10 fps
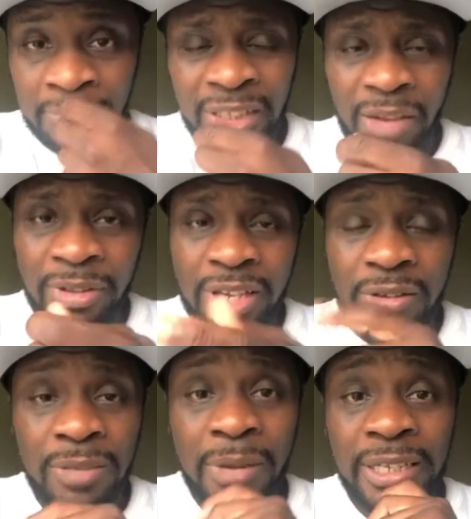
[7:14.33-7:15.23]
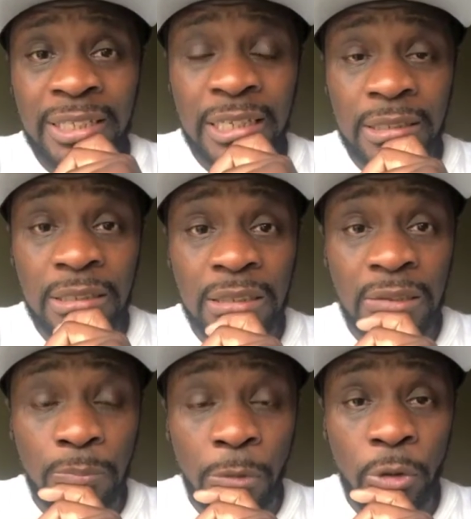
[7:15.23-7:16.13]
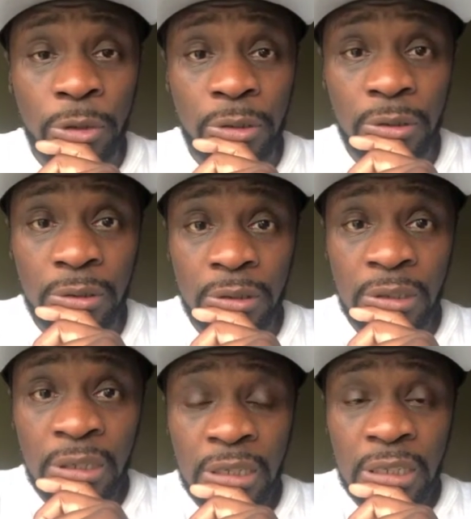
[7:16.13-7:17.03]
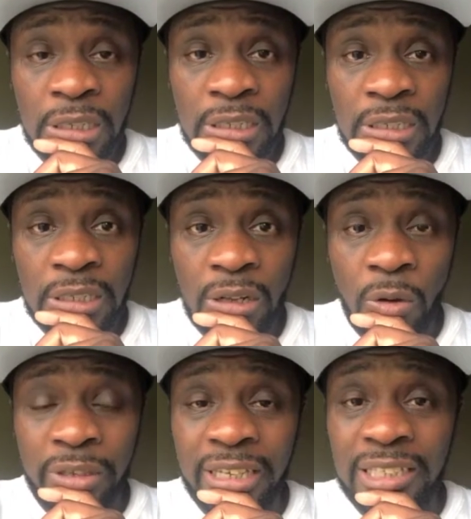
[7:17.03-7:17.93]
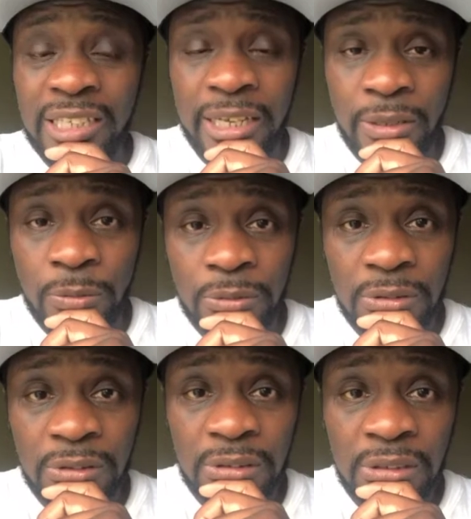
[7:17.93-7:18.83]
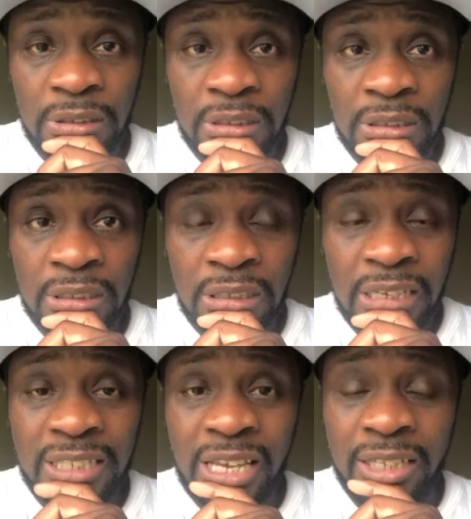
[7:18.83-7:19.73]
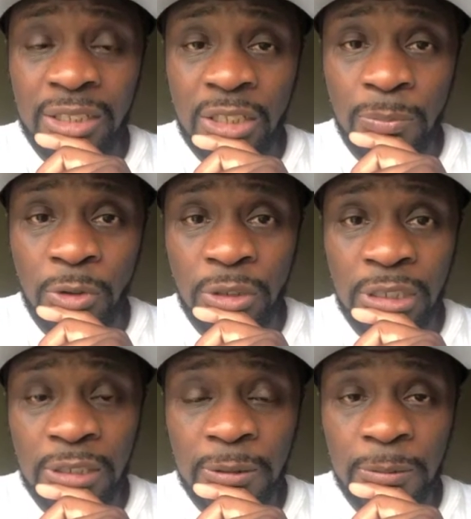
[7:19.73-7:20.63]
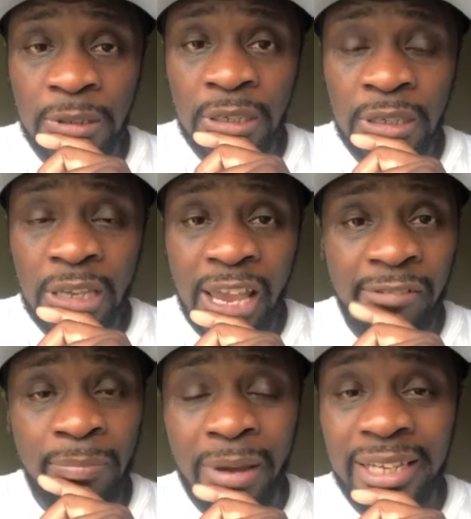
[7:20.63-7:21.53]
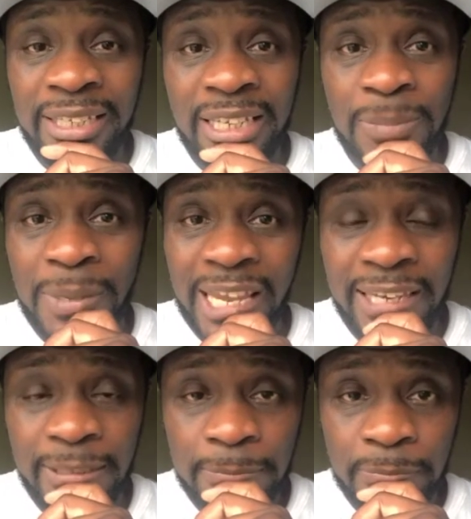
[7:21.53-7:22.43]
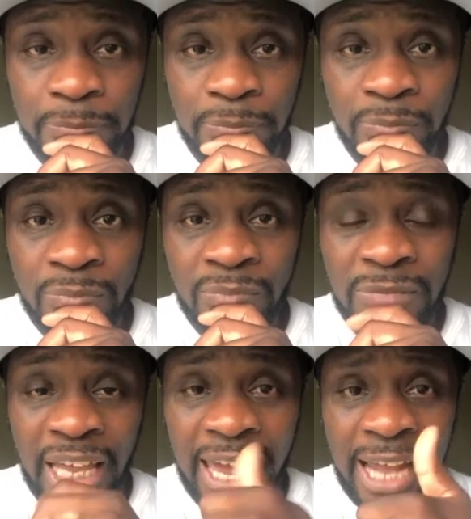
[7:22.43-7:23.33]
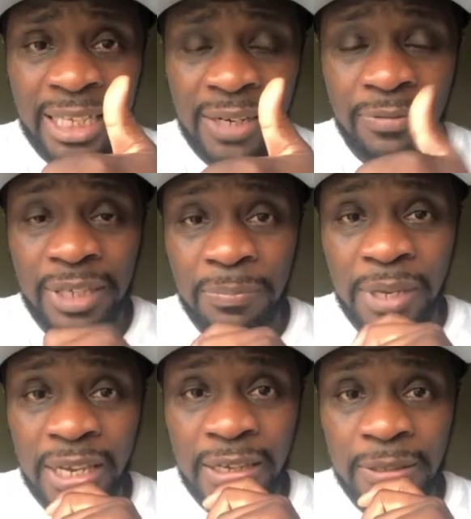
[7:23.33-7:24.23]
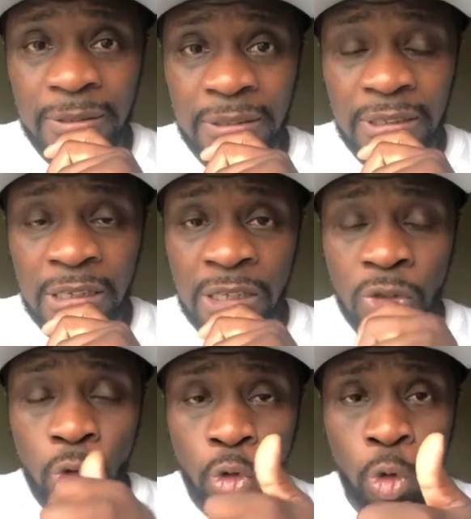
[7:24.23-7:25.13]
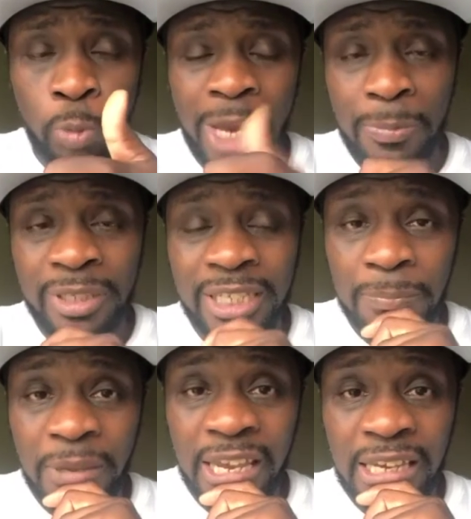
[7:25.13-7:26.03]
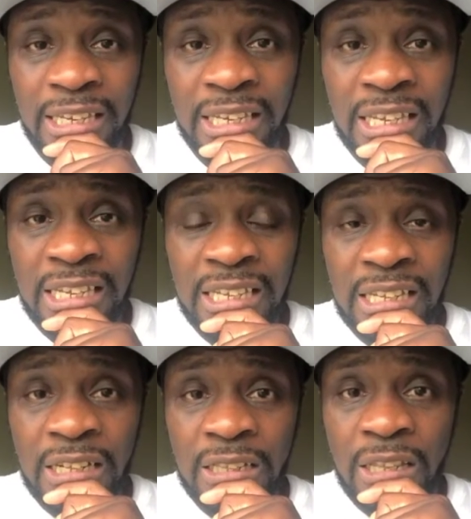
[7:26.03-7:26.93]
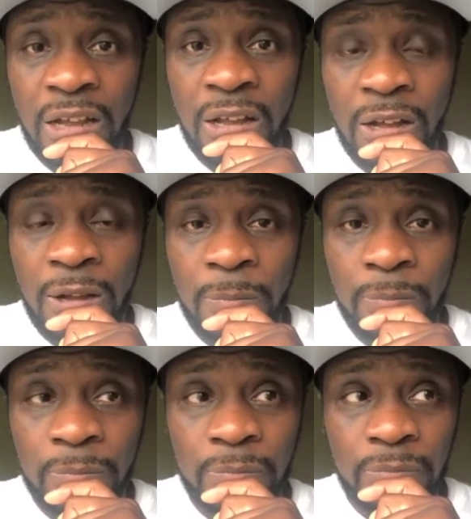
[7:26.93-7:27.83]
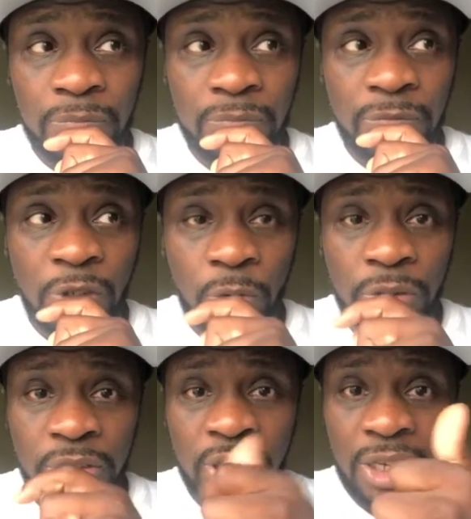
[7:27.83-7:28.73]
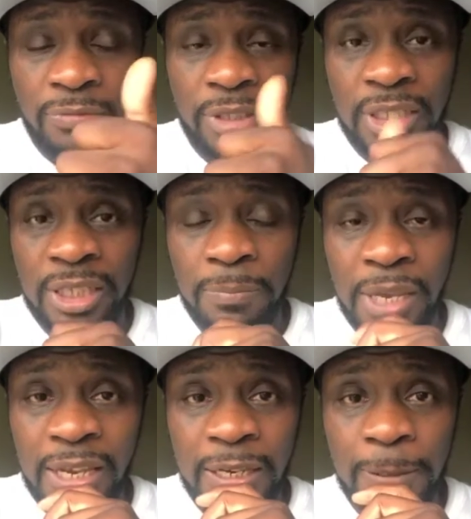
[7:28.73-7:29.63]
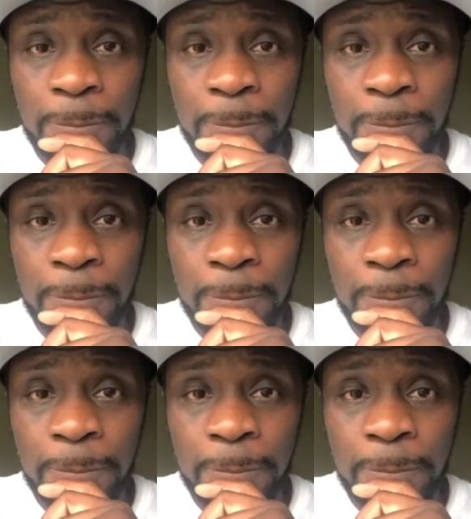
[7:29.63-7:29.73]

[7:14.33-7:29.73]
Every time somebody get murdered or get killed inside the community, everybody gets paid. The activists get paid. The newspapers get paid. The television get paid.